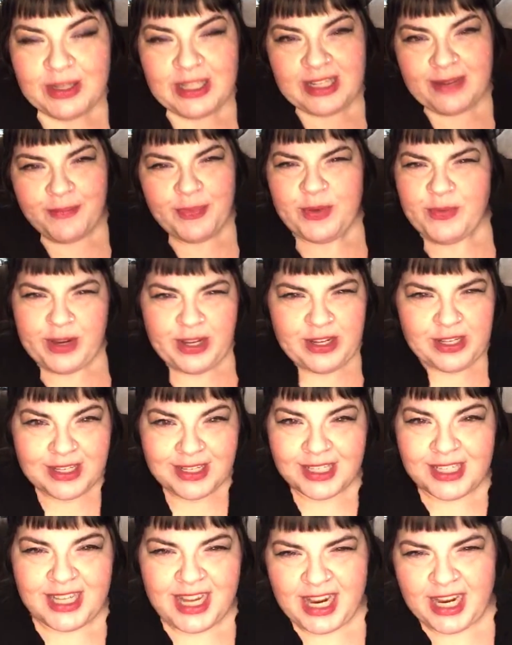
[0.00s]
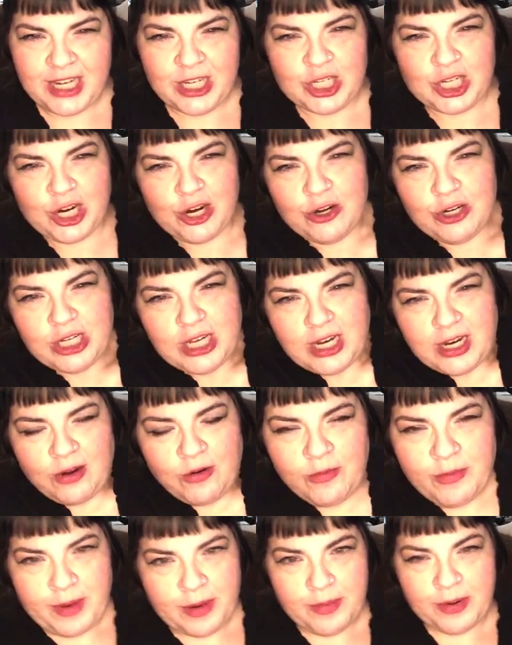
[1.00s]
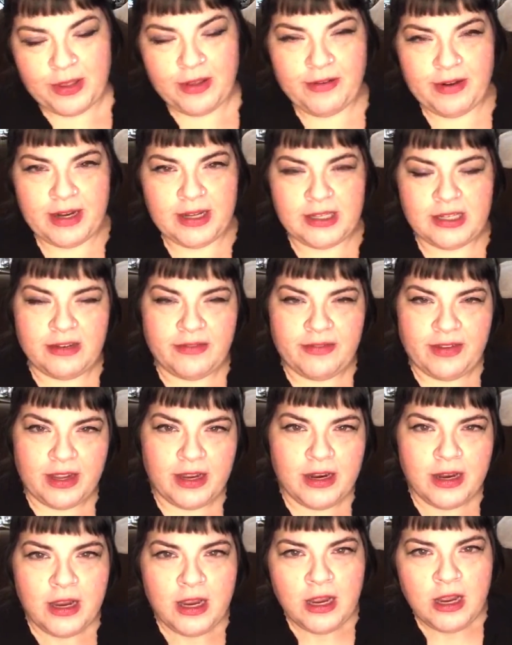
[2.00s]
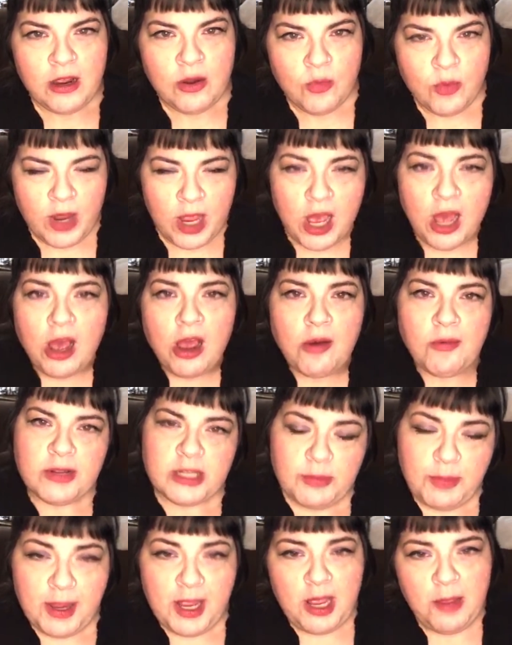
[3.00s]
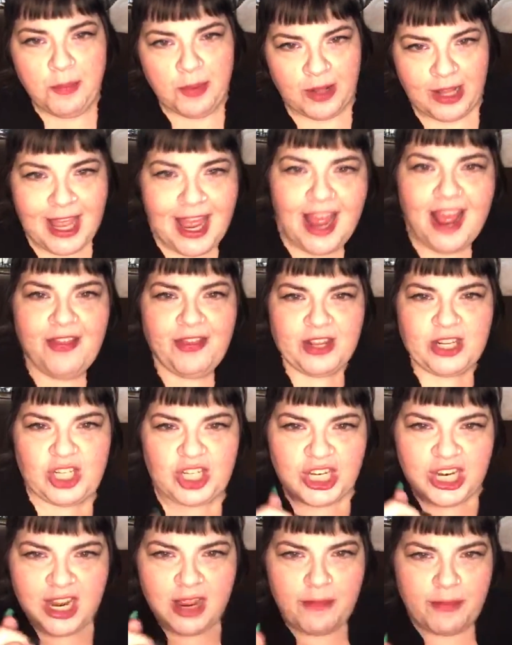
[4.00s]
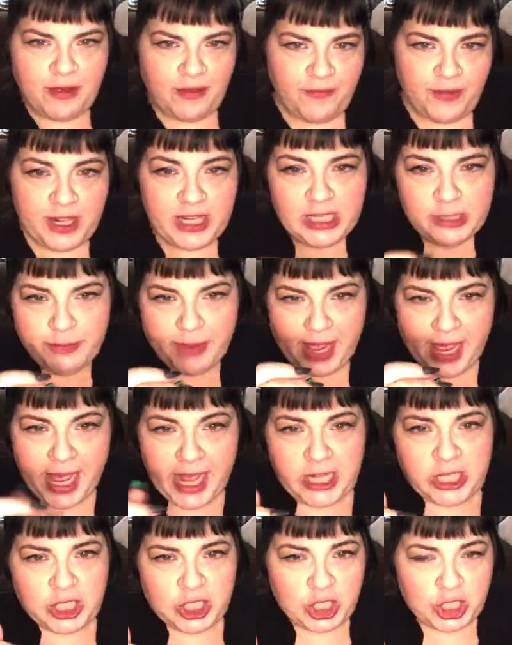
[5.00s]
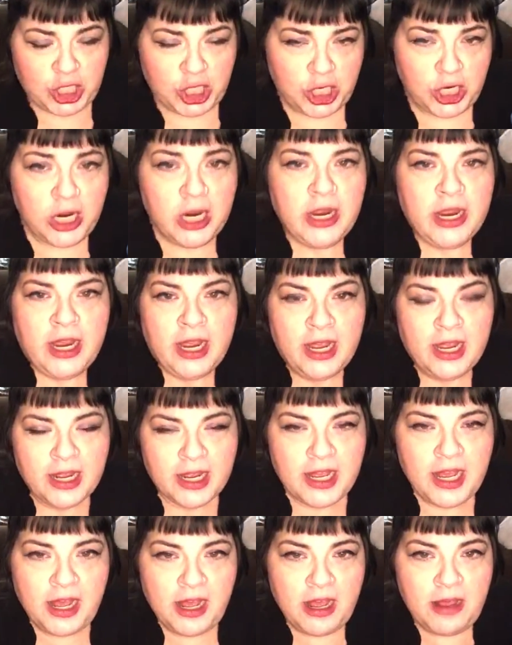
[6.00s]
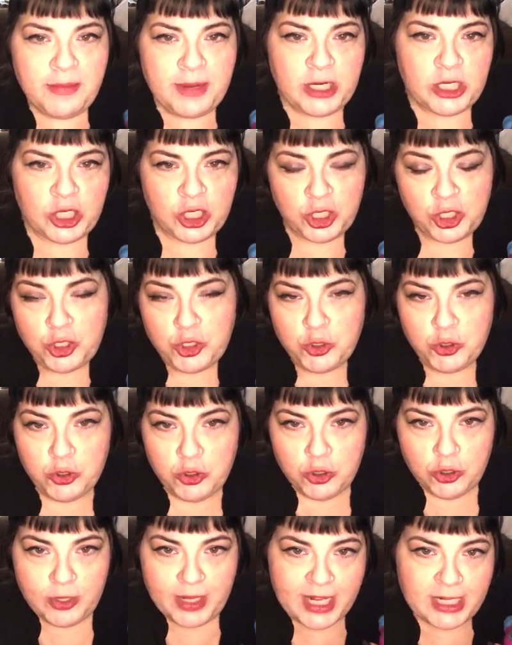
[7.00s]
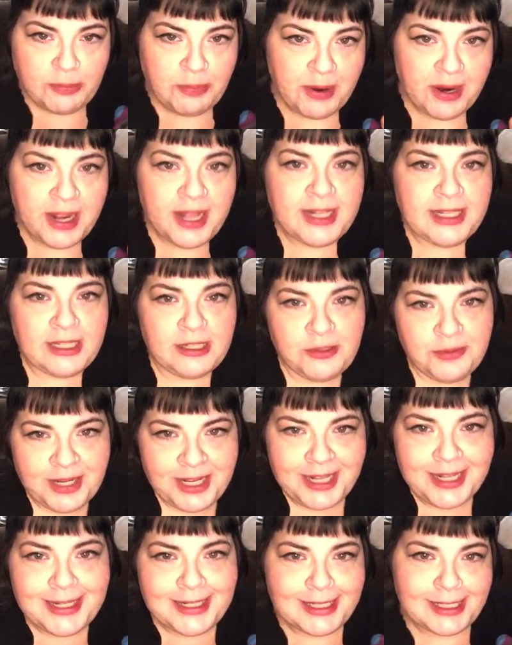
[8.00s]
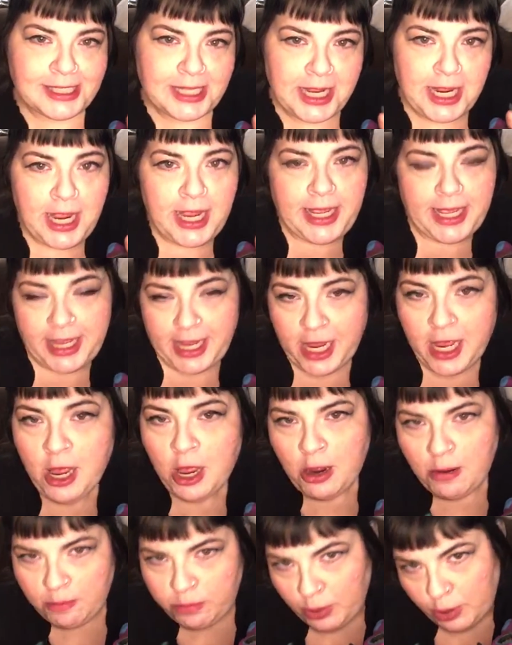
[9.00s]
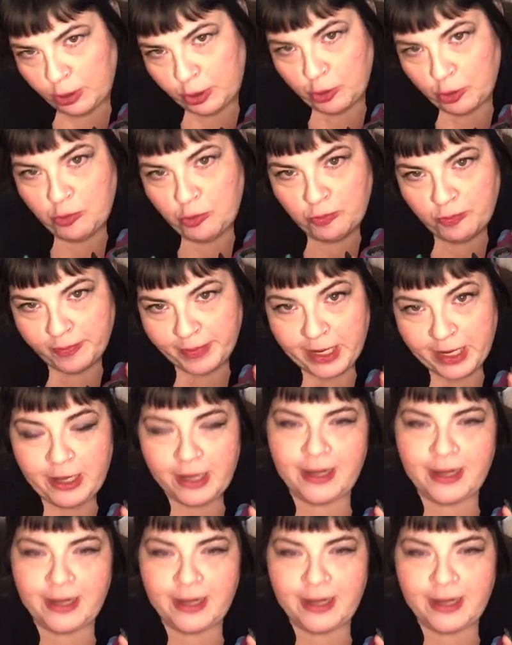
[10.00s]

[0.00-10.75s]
That was something we used to sing in church. I don't remember the rest of it. We are his people and the sheep of his pasture, coming to his presence with singing. Boom.